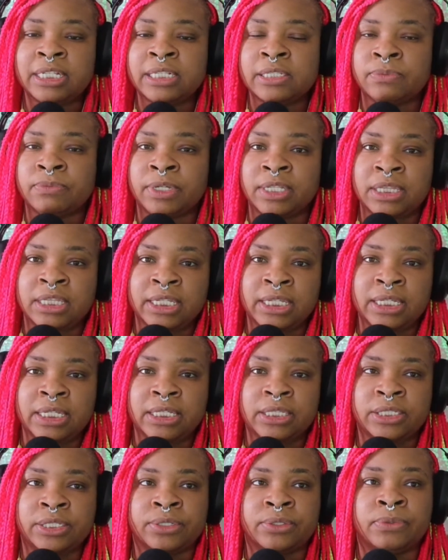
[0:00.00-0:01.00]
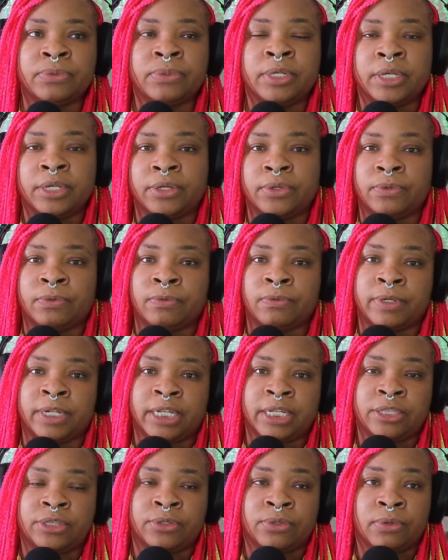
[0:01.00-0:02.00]
one thing to
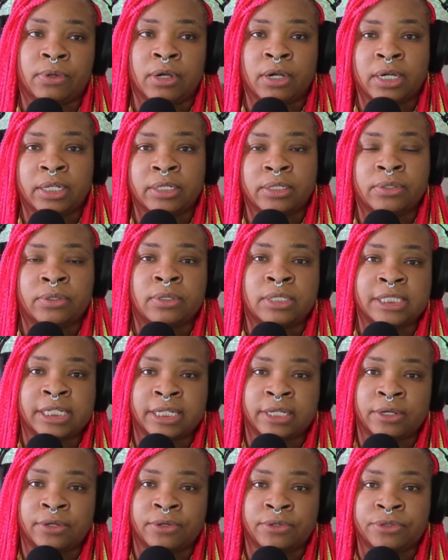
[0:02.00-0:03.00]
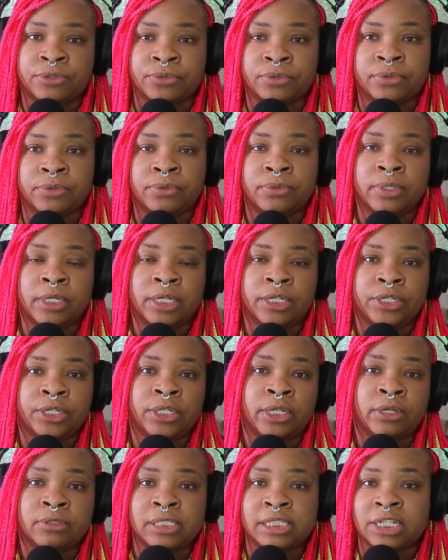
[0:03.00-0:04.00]
read through articles and go through,
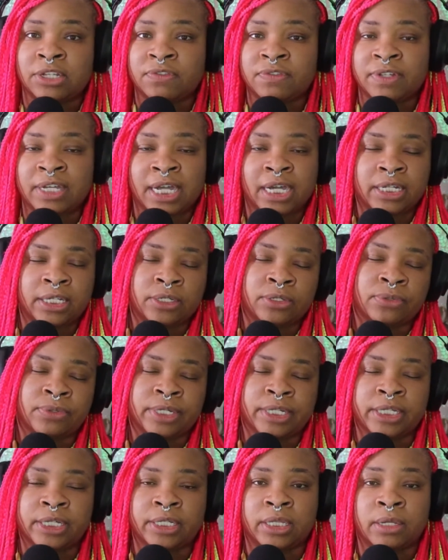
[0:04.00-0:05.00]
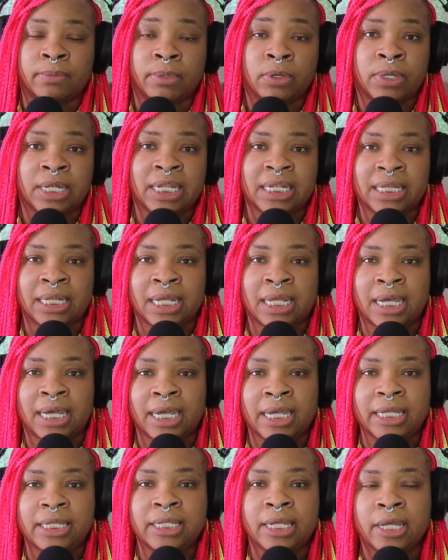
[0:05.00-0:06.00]
self-guided curriculum
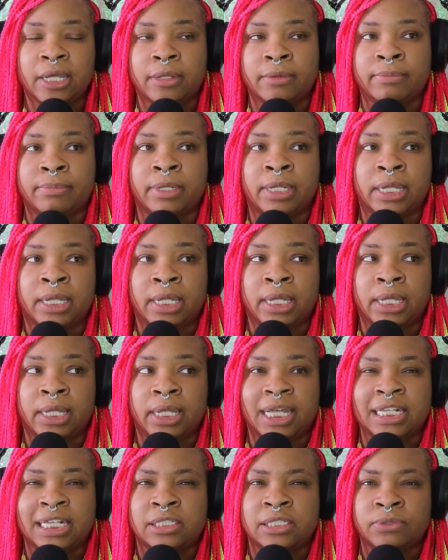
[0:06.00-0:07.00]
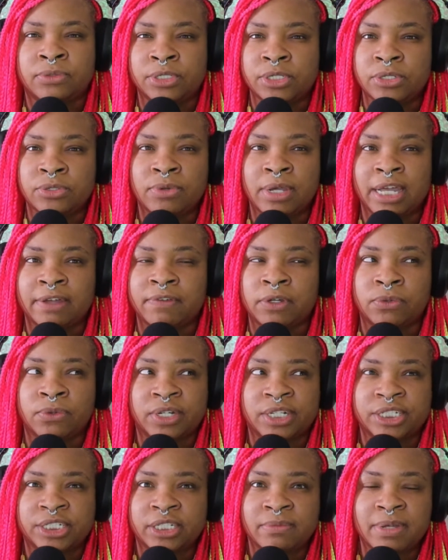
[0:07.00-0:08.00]
online, but as soon as you have a
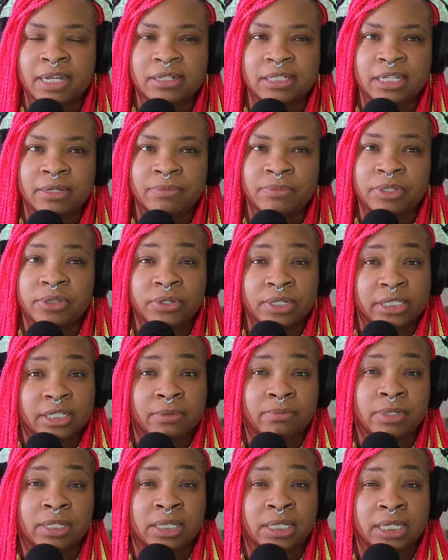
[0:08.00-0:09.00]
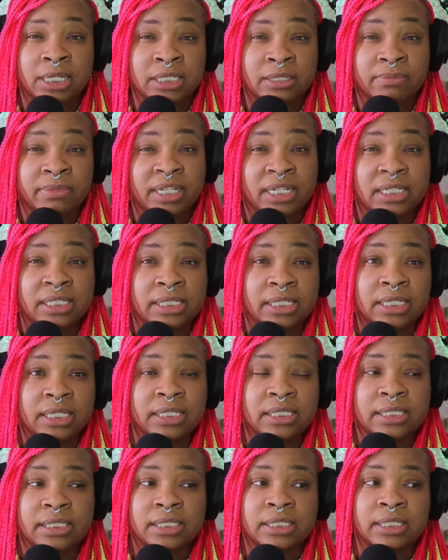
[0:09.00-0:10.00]
question about something or something doesn't make
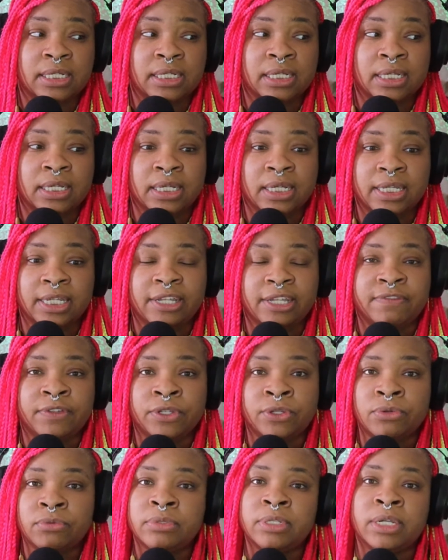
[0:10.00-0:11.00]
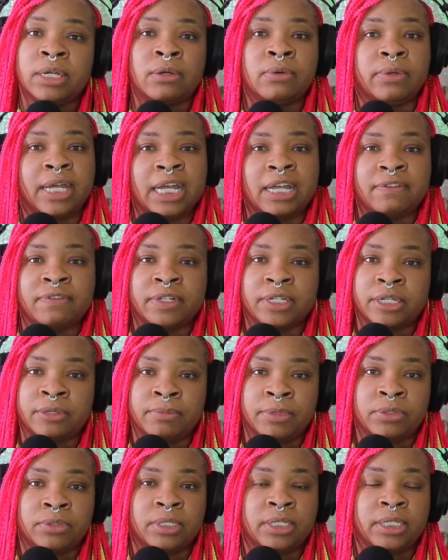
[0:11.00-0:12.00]
sense, if you don't have a
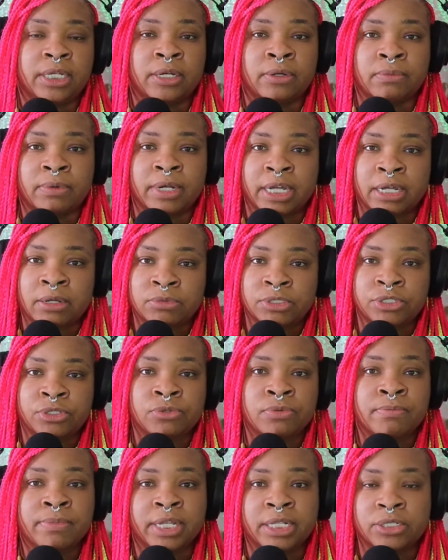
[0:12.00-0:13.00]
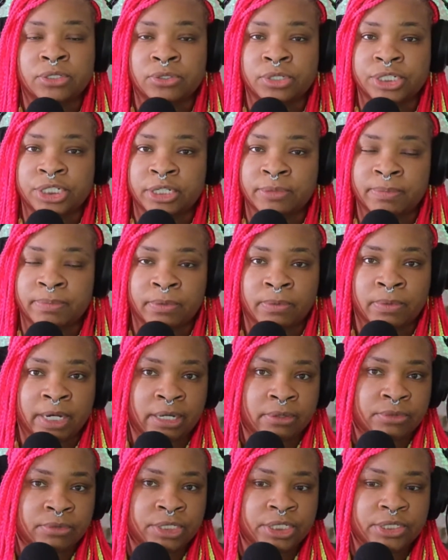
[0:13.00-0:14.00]
community around you, mentorship
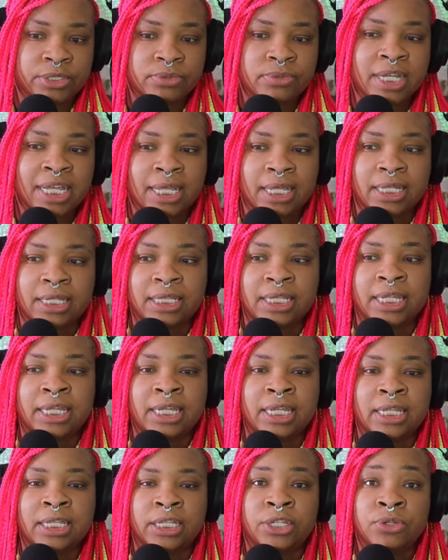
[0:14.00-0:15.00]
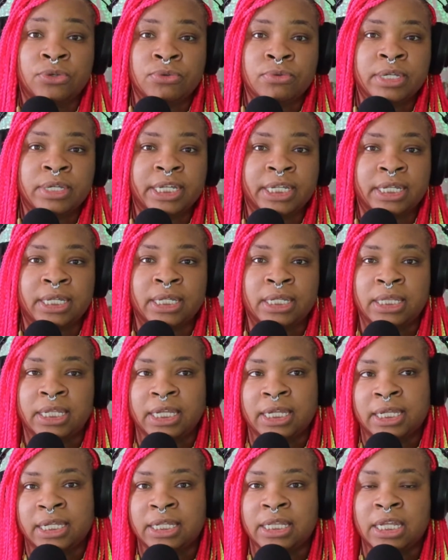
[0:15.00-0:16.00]
around you, then you can
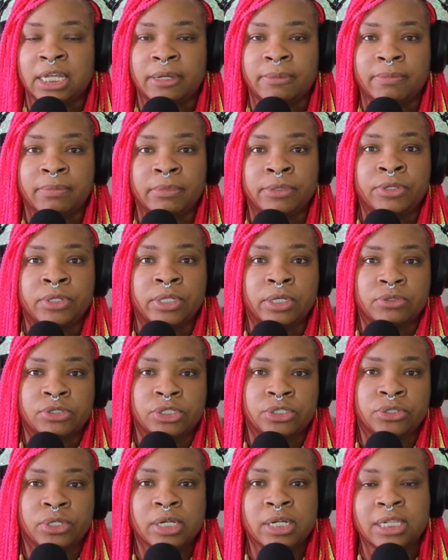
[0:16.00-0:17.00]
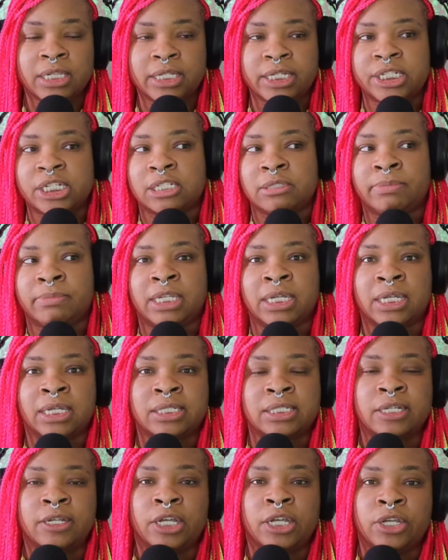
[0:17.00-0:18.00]
end up, struggling just
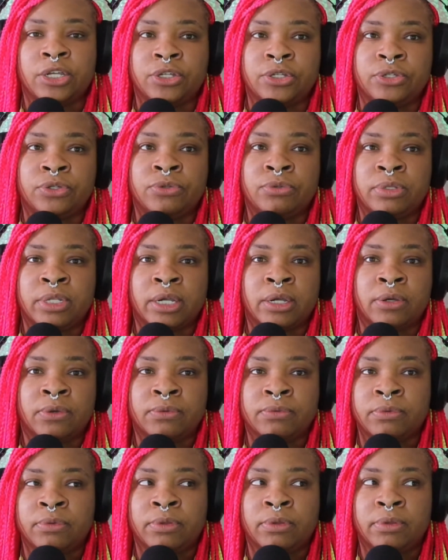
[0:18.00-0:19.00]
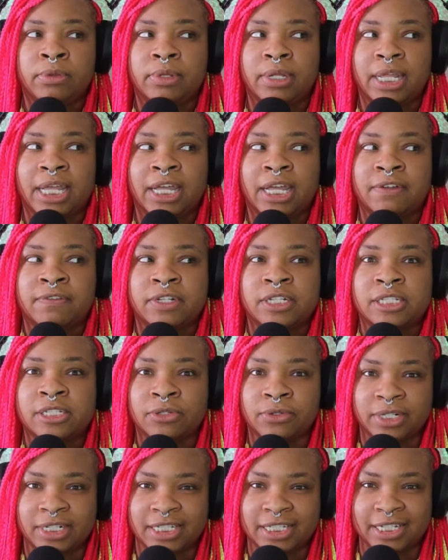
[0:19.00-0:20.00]
because you don't have a
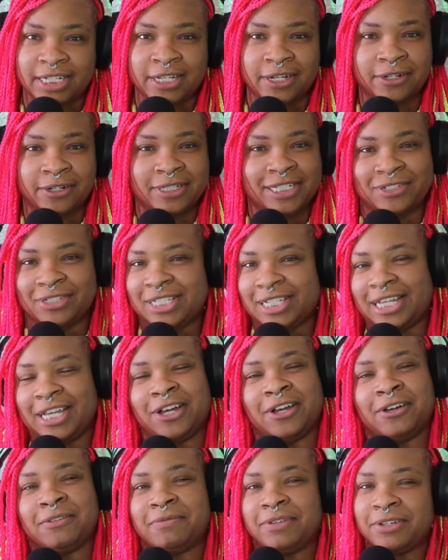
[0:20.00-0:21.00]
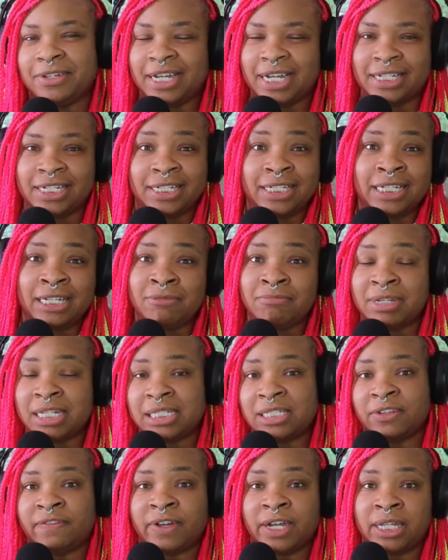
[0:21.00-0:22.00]
source to go to help you kind of
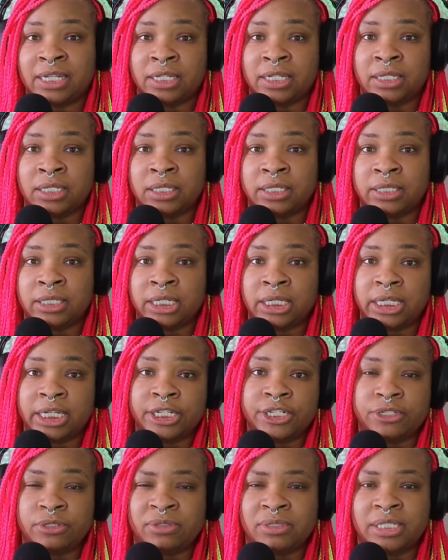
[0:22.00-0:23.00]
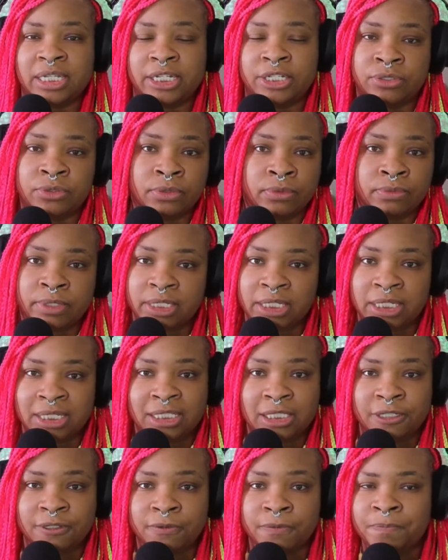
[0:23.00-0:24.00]
demystify the issues that you will run
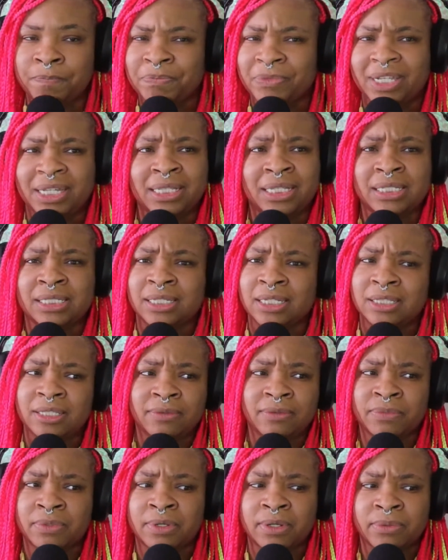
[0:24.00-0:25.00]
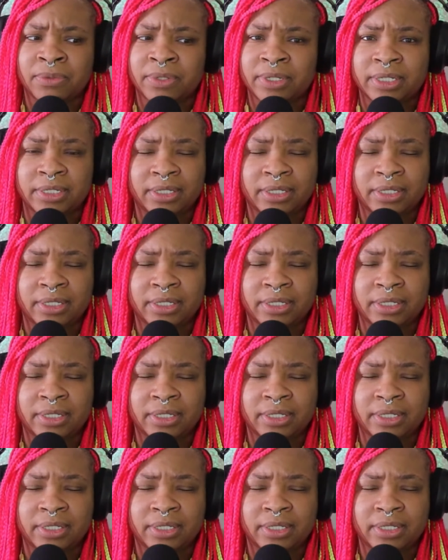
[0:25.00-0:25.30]
into. And there's nothing wrong with